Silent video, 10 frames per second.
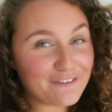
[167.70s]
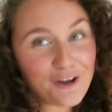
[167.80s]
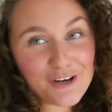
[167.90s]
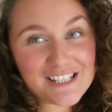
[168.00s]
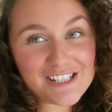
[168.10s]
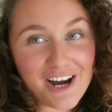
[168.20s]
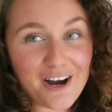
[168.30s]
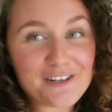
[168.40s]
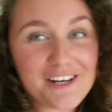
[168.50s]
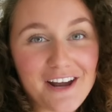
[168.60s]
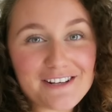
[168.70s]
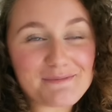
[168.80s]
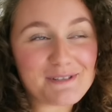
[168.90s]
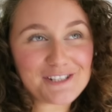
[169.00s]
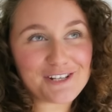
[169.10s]
vlogger style, you know, because
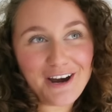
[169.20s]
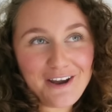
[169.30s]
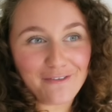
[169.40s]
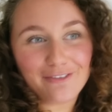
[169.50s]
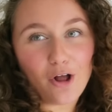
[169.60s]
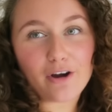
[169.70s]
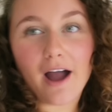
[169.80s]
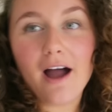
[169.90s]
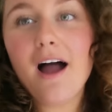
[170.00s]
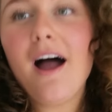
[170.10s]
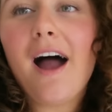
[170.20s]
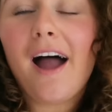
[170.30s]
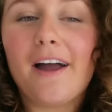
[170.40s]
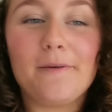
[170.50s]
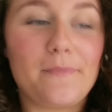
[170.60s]
I'm such a great vlogger.
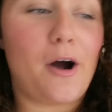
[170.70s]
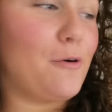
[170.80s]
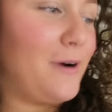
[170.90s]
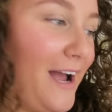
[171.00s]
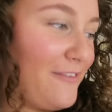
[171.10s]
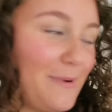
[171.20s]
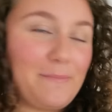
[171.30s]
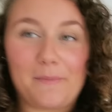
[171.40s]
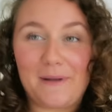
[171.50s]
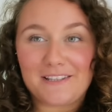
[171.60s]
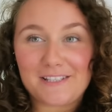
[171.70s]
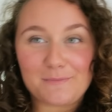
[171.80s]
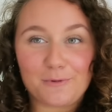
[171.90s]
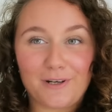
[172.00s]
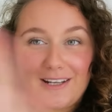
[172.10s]
Oh, I haven't made my bed this
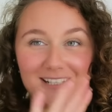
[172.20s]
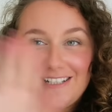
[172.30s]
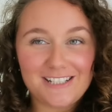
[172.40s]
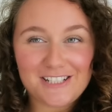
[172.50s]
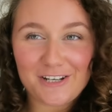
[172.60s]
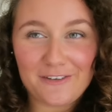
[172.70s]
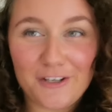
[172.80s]
morning. Don't